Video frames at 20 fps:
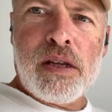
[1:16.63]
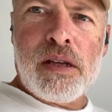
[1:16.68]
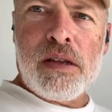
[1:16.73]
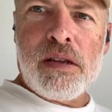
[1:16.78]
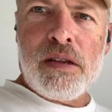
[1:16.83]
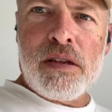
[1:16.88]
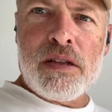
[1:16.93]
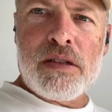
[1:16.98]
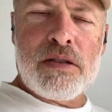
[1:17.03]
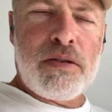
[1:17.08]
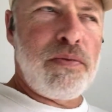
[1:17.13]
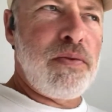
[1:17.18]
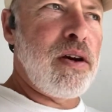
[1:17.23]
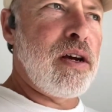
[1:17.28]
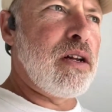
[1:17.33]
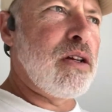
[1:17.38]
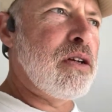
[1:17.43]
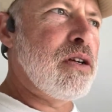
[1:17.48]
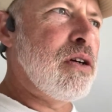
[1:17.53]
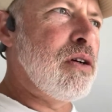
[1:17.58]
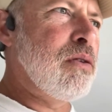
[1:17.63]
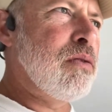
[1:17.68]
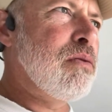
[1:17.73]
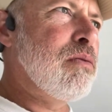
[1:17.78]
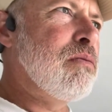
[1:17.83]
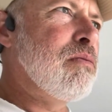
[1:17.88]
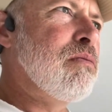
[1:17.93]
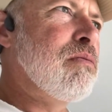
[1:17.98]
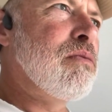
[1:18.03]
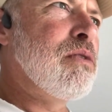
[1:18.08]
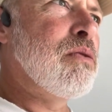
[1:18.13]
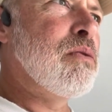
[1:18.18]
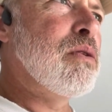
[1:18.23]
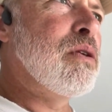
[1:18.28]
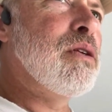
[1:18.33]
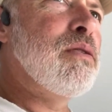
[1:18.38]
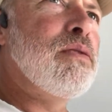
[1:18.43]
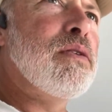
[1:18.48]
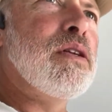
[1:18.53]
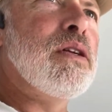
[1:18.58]
gets the final coat, you won't
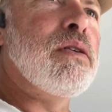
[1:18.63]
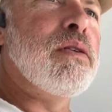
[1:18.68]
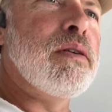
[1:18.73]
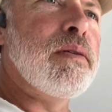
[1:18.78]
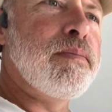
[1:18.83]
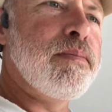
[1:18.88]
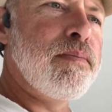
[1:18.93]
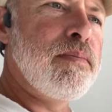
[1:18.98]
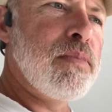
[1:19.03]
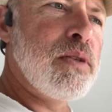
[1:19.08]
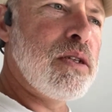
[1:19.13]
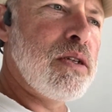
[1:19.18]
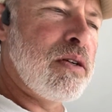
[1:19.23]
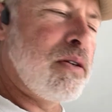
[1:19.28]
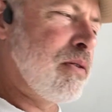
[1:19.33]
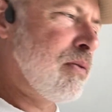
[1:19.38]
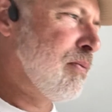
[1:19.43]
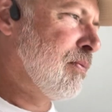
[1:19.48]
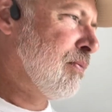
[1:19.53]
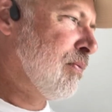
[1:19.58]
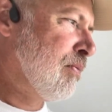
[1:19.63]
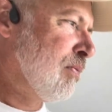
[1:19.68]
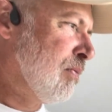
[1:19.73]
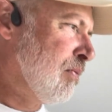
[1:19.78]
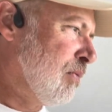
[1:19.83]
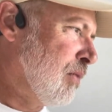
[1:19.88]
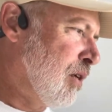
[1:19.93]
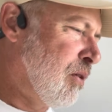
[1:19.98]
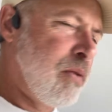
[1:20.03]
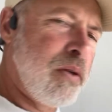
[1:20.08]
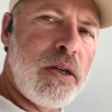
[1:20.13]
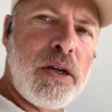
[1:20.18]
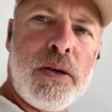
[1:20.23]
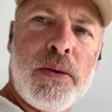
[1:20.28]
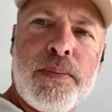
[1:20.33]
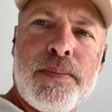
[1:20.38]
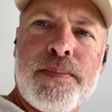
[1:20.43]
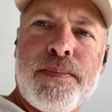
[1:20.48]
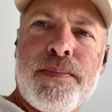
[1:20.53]
even know it. So here we go.